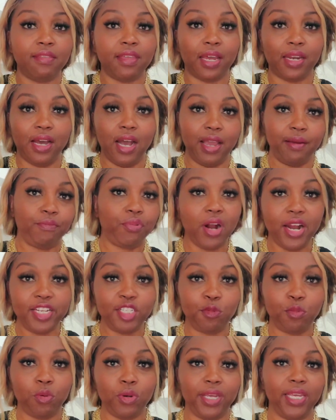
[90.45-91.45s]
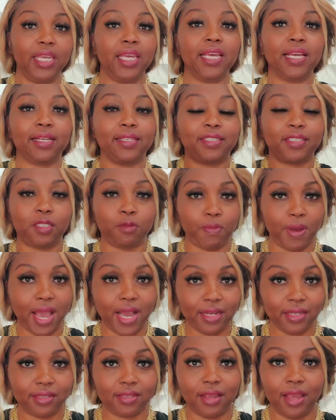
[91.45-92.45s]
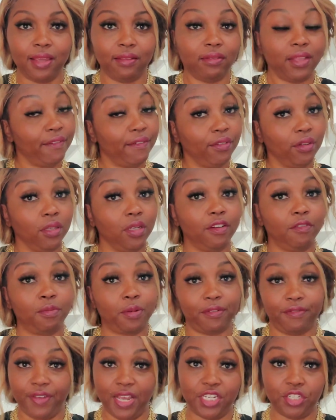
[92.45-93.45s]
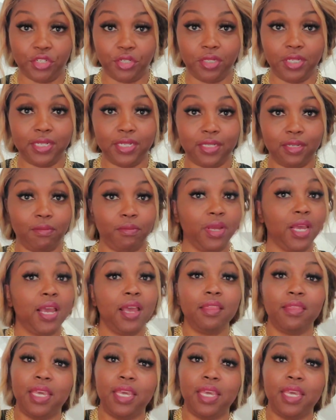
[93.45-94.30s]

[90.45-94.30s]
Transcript: that high price point expects a level of professionalism.